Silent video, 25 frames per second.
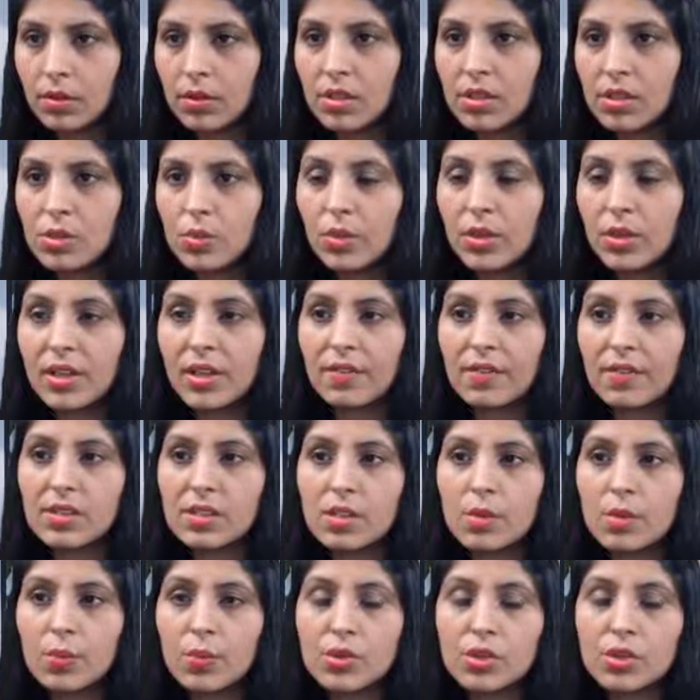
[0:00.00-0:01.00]
This will give
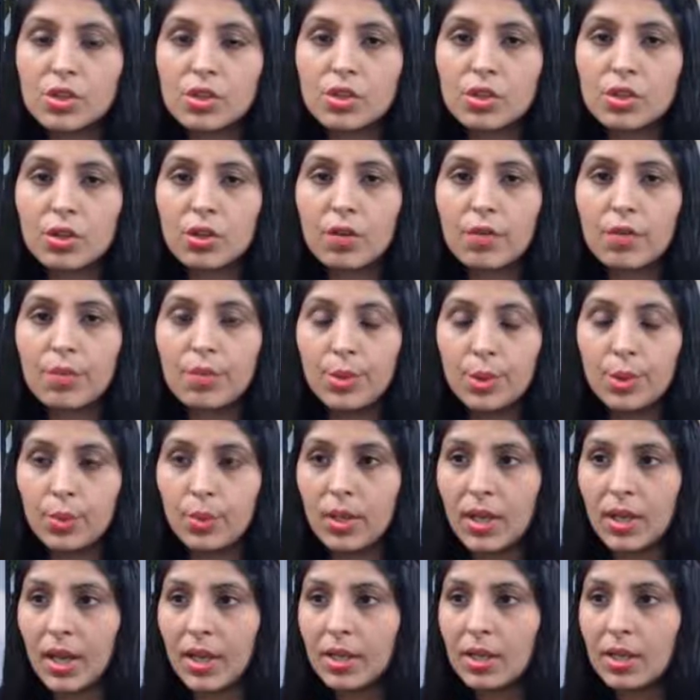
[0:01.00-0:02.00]
us the position of
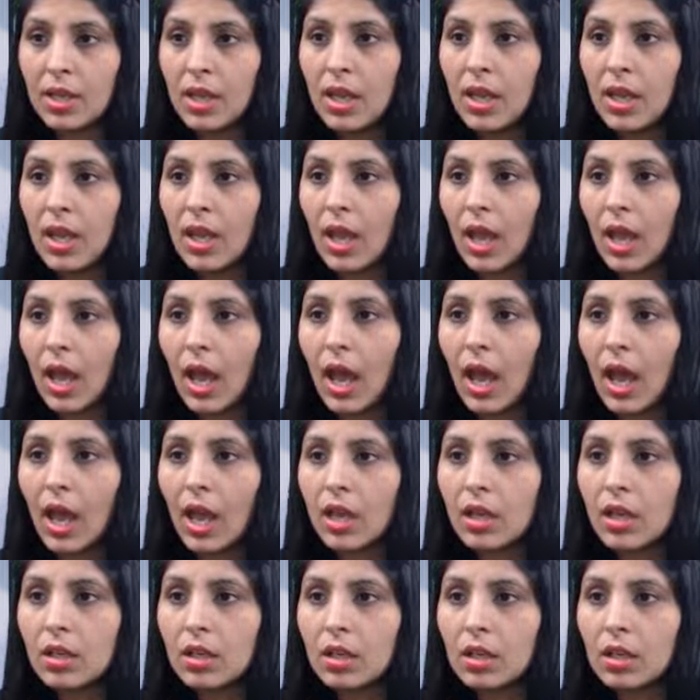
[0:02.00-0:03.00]
blue line.
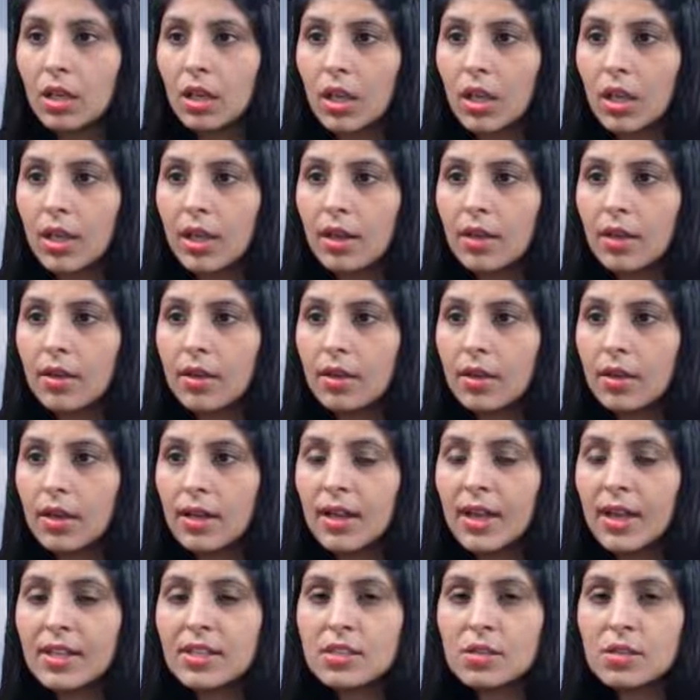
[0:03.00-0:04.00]
And here
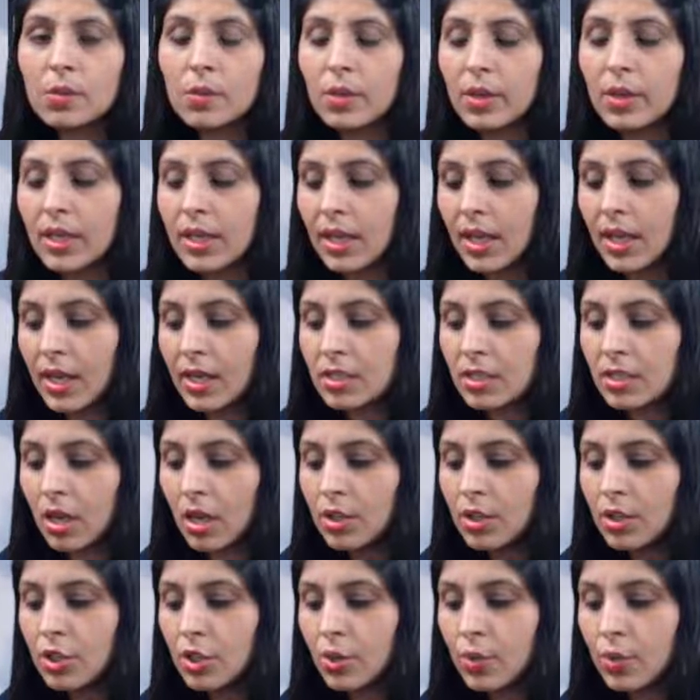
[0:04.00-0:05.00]
let's create
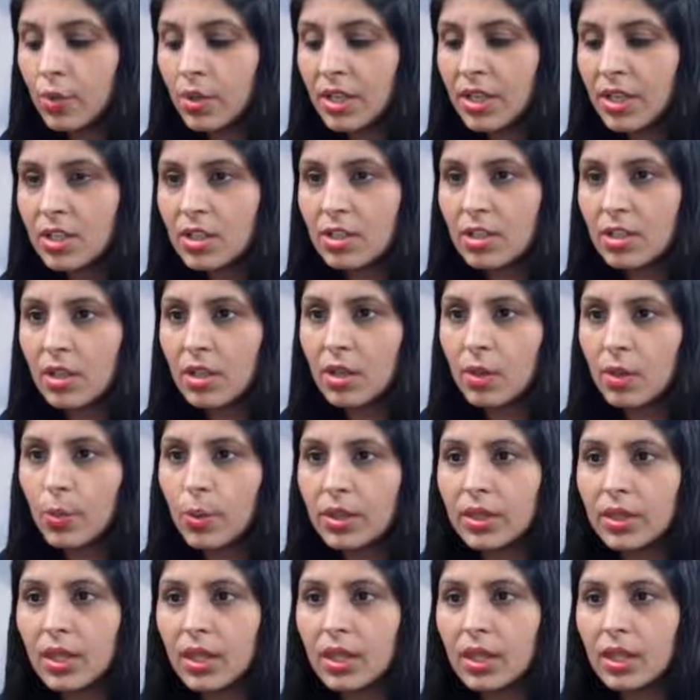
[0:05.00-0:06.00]
a new dictionary
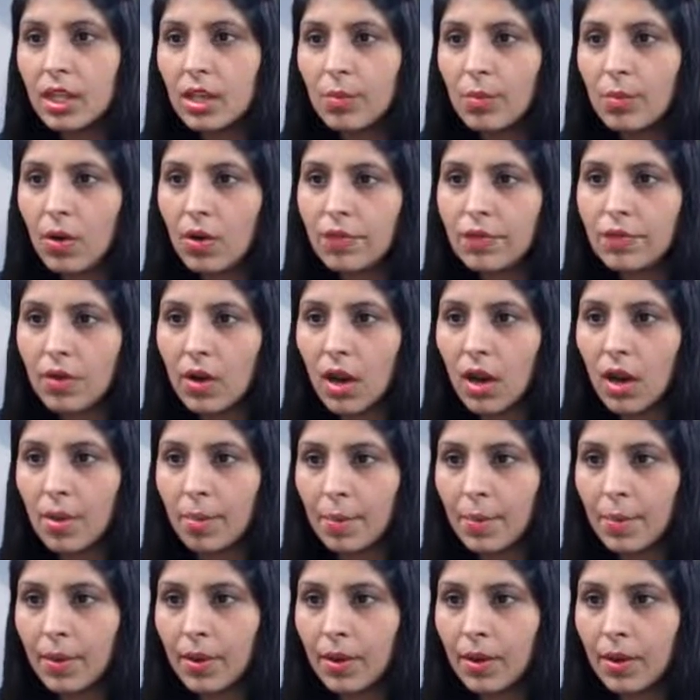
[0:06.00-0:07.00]
with the name of
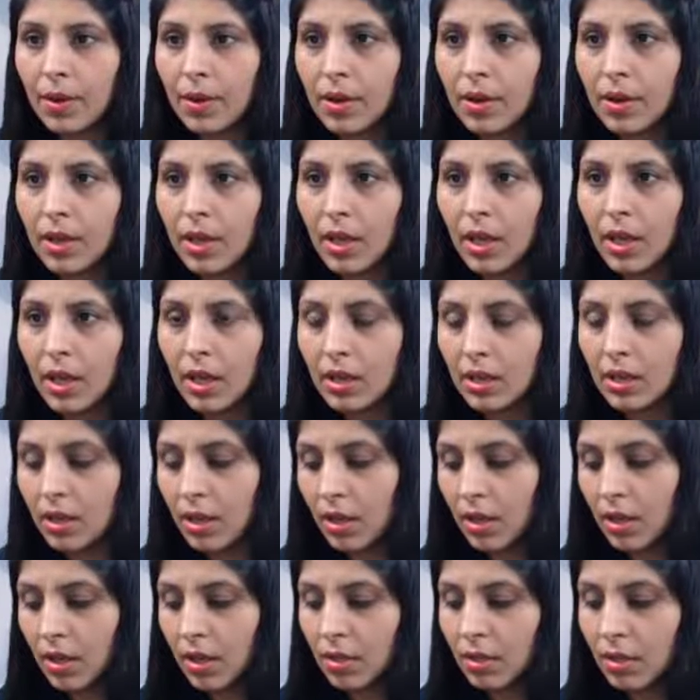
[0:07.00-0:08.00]
up, and
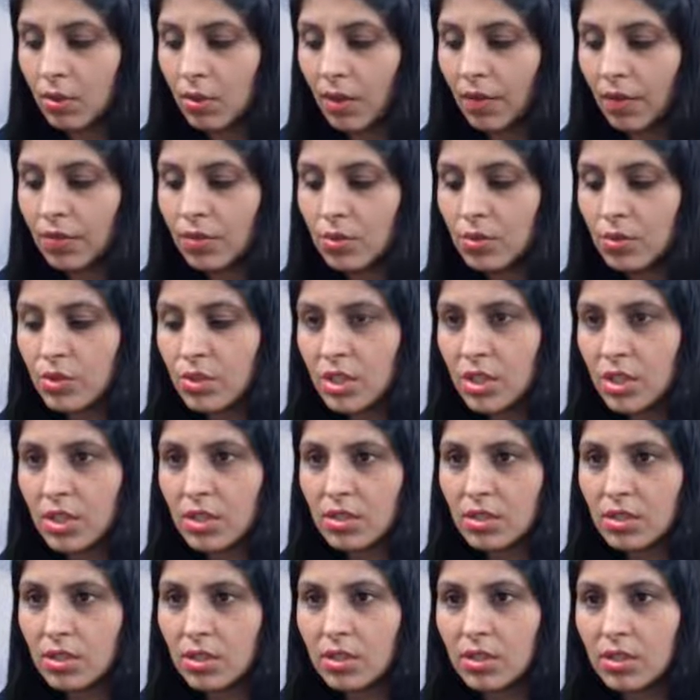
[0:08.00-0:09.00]
here you have to
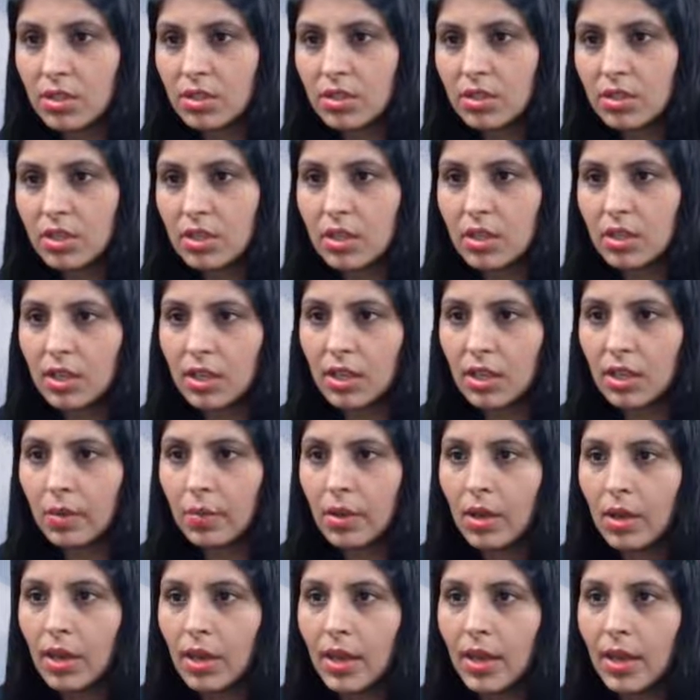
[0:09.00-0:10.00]
change the dictionary
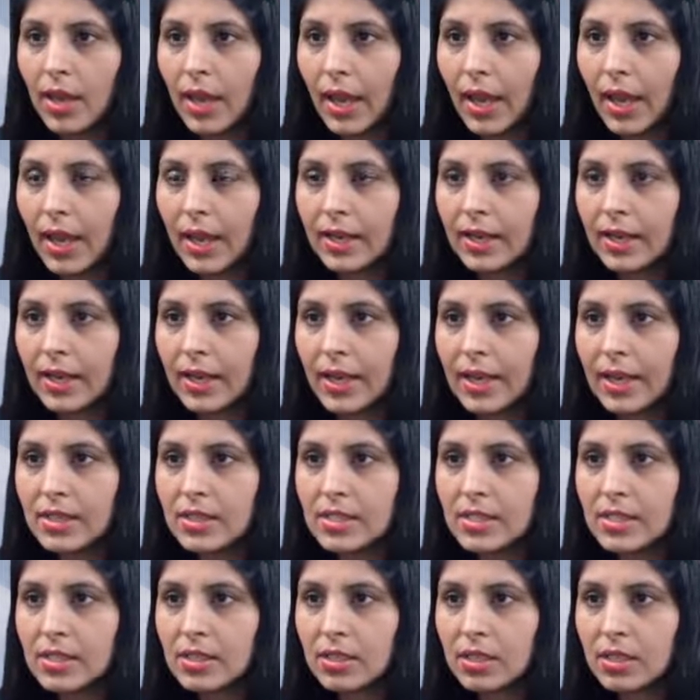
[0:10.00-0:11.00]
name, and
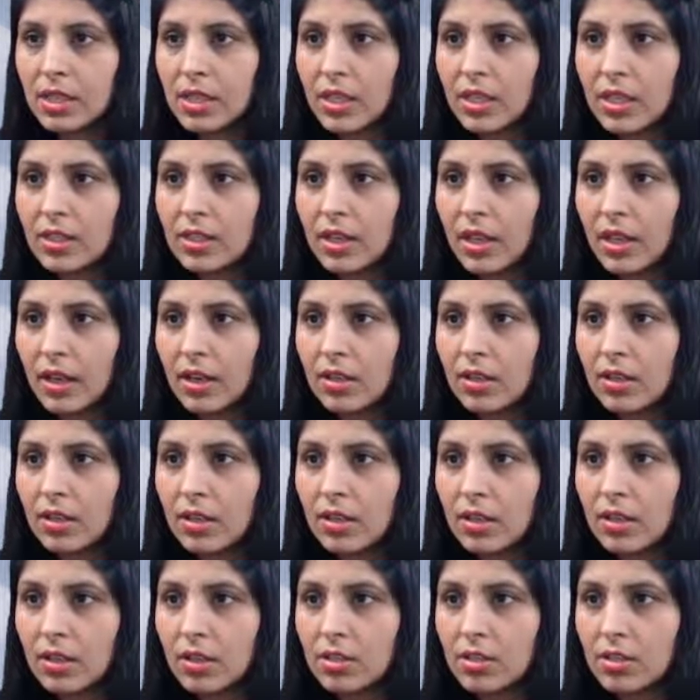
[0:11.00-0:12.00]
let's create that
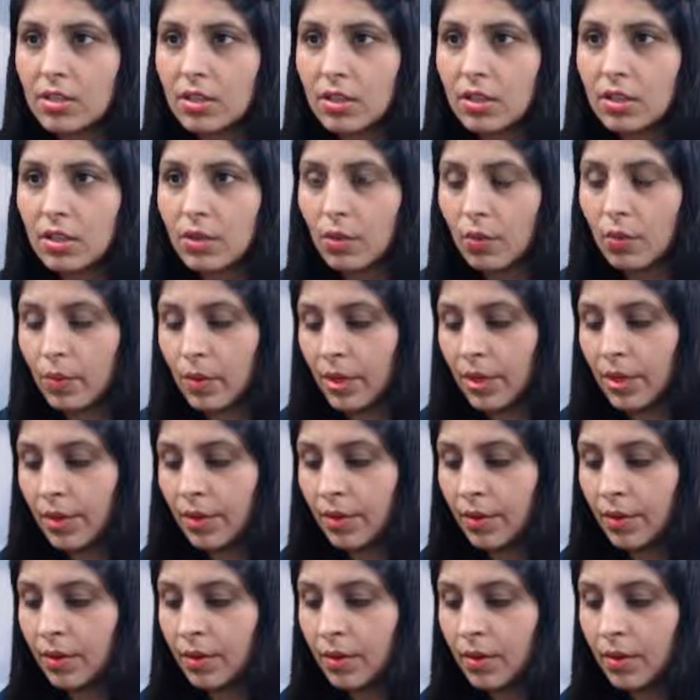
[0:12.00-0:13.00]
dictionary over
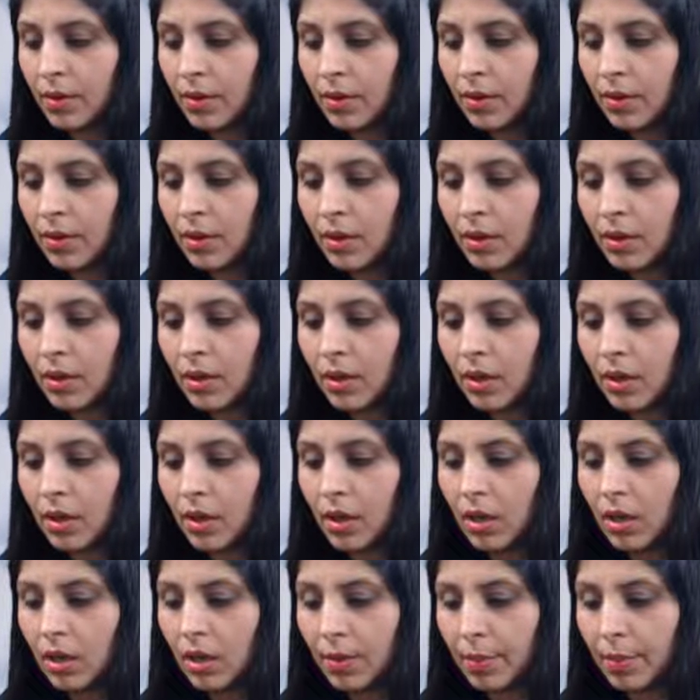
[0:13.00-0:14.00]
here,
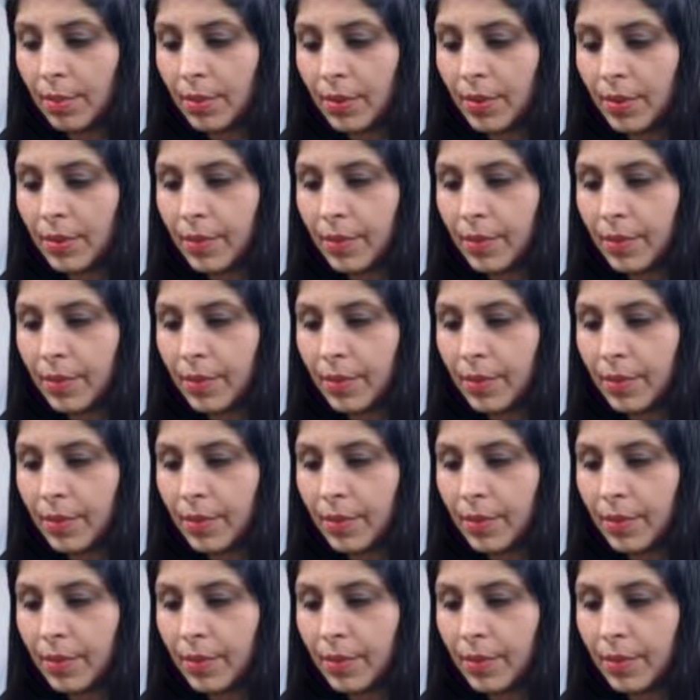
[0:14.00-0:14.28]
up.